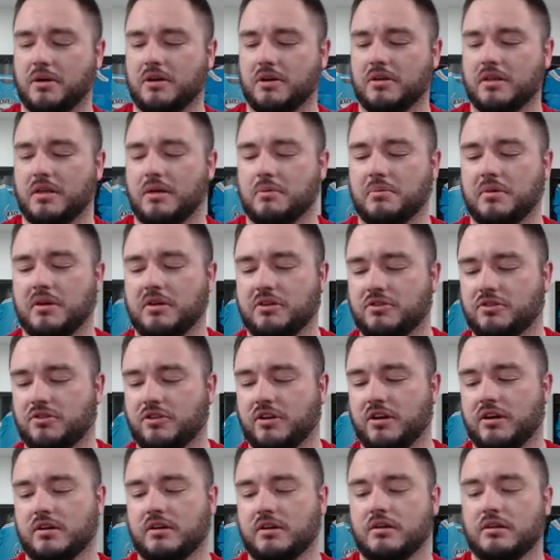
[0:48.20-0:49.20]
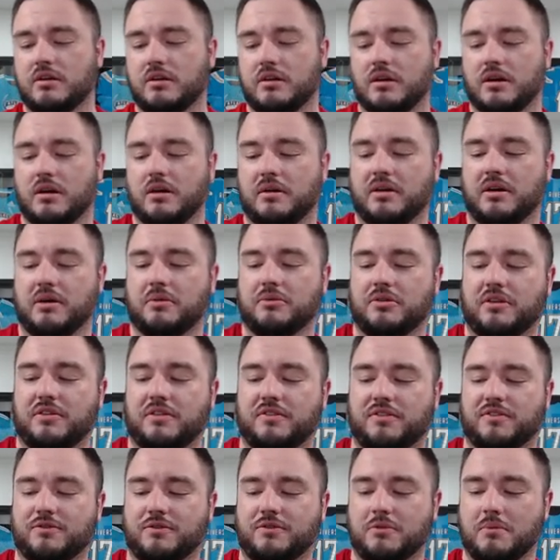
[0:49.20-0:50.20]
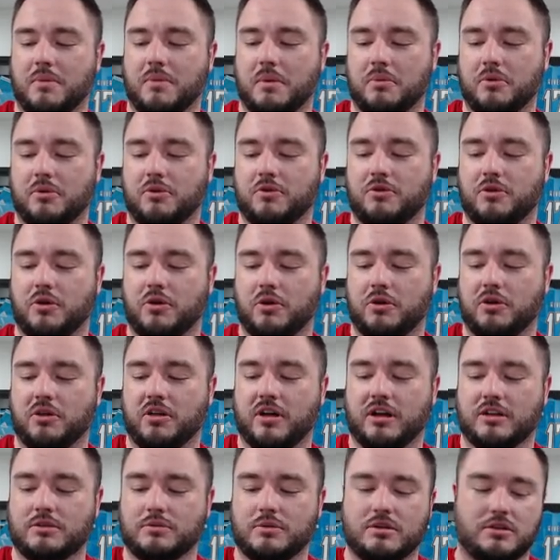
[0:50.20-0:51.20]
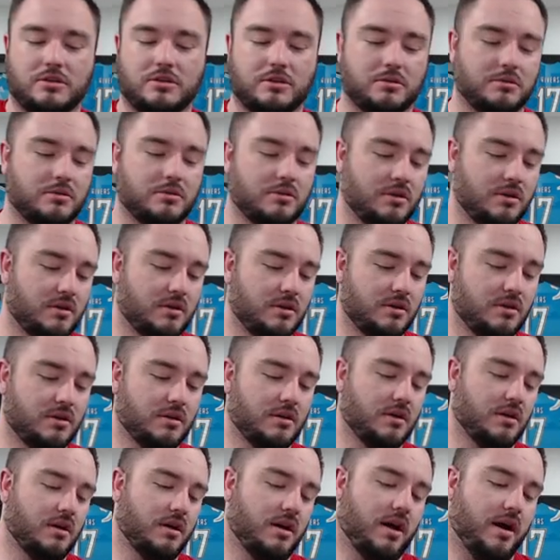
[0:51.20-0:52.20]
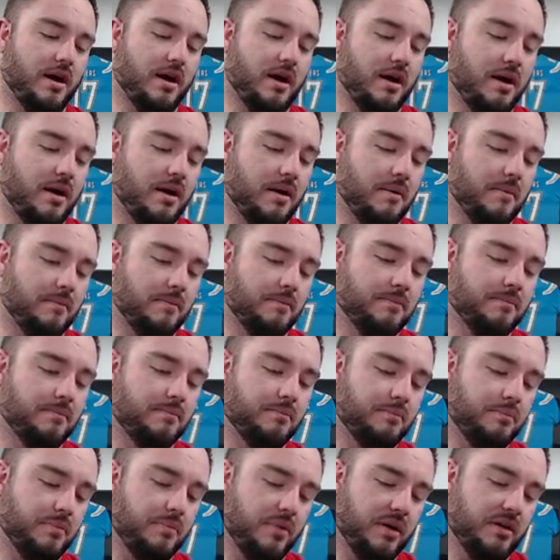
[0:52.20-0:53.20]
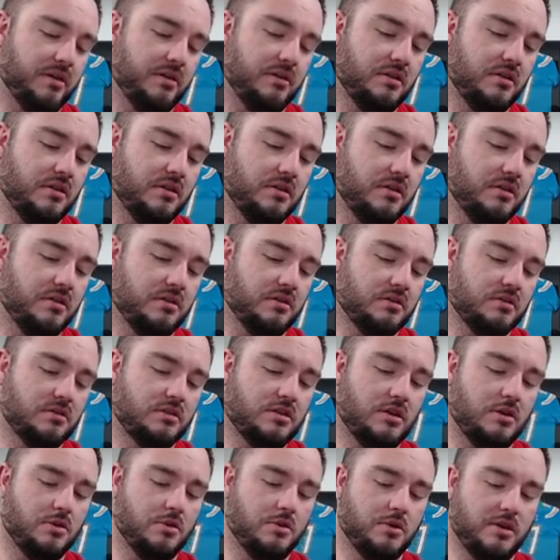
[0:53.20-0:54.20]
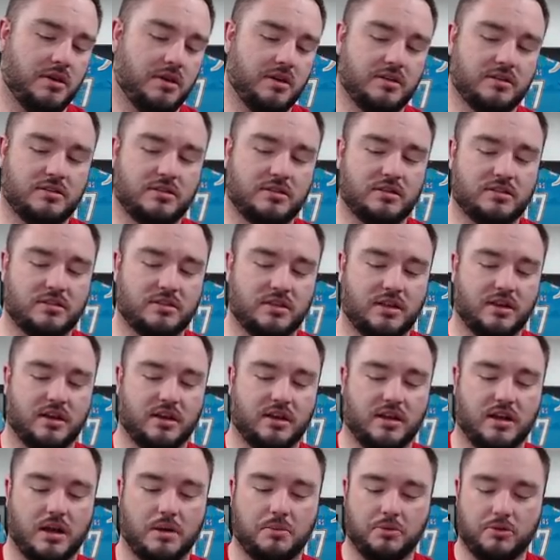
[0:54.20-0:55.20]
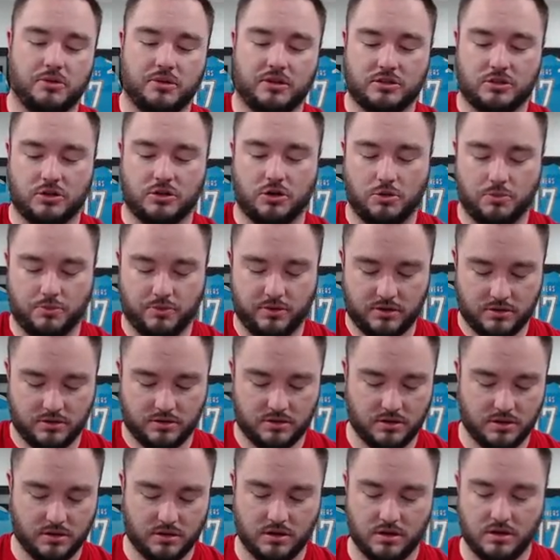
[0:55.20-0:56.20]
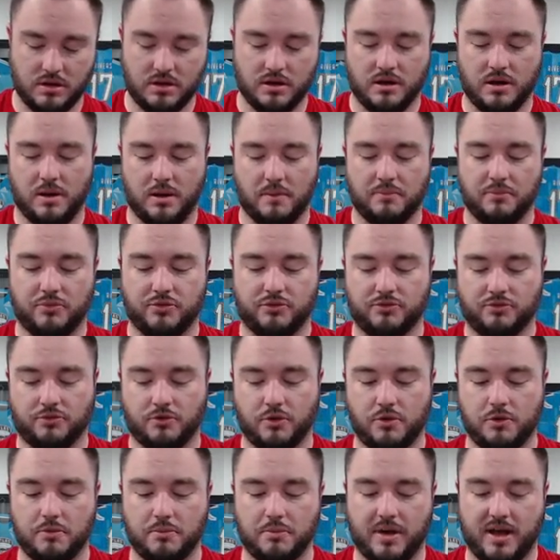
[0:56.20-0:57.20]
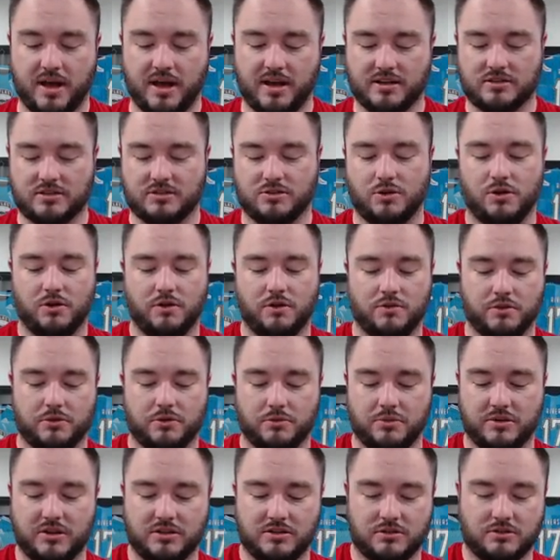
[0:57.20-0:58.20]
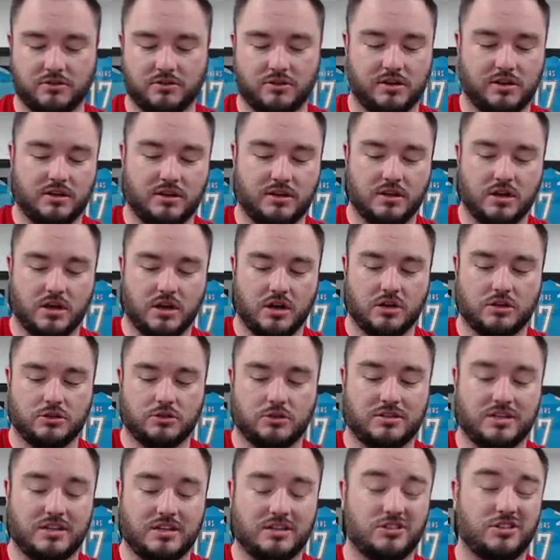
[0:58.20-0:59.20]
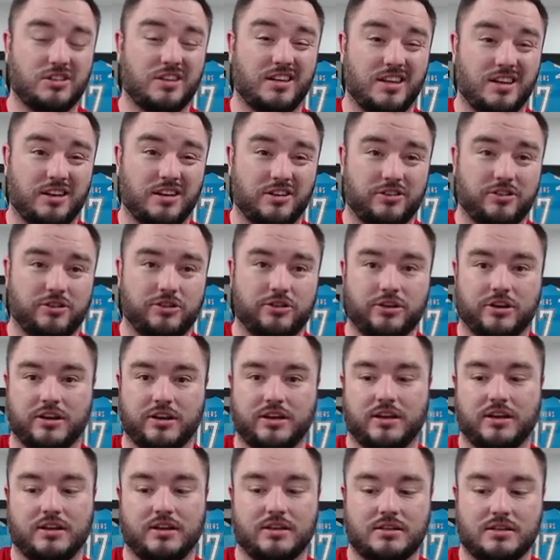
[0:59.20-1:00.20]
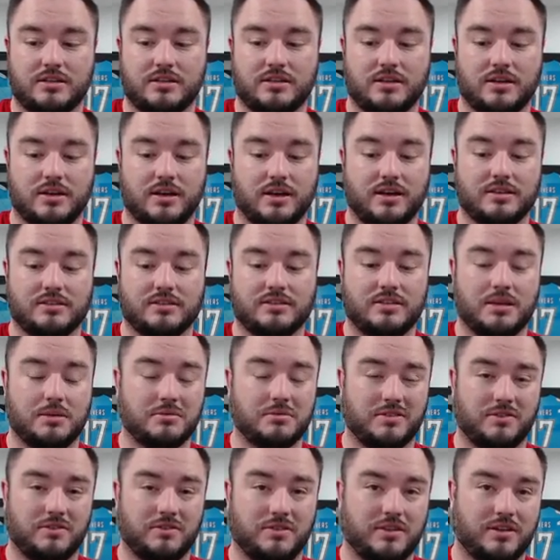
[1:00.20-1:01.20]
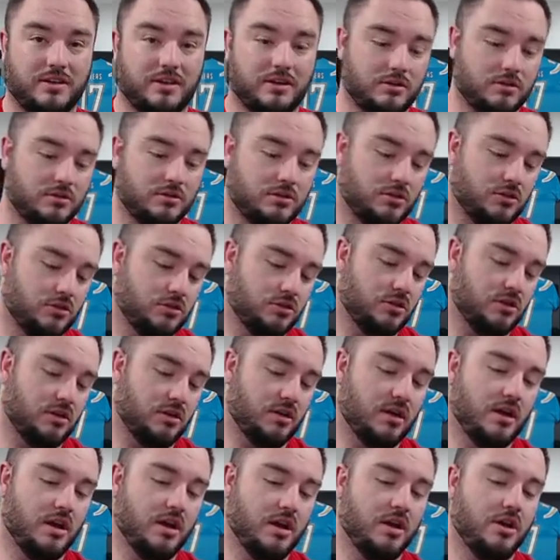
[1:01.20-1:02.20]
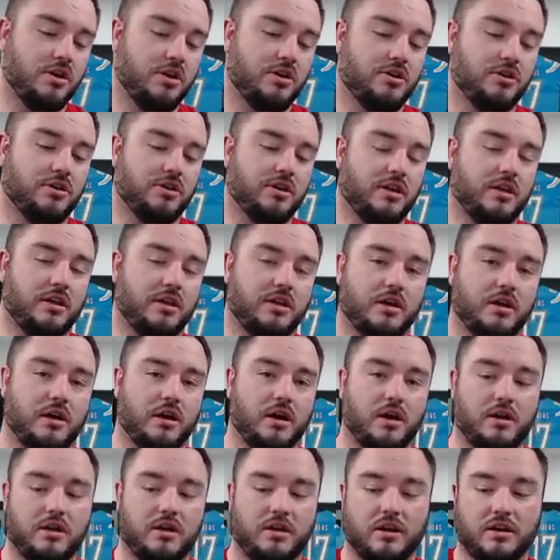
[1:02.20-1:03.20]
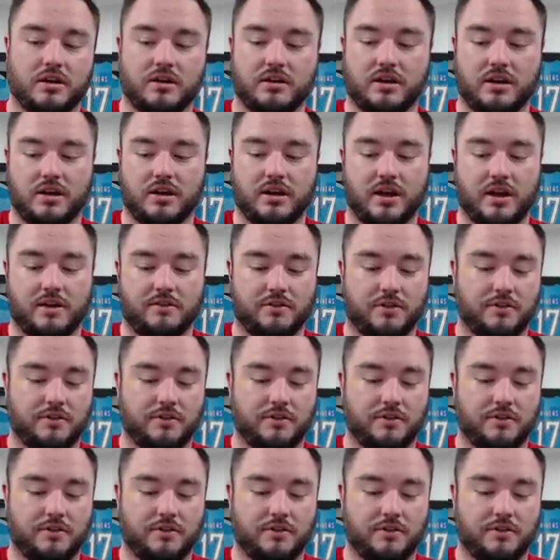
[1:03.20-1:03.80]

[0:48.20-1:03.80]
of that big trade. Now I'm trying to remember who Cody Glass went to. But see who it is. Like I said, I got a couple of these to open. I'm throwing packs all over the place already. So essentially in here, you're going to get, same as everything else, usually you're getting a young gun in every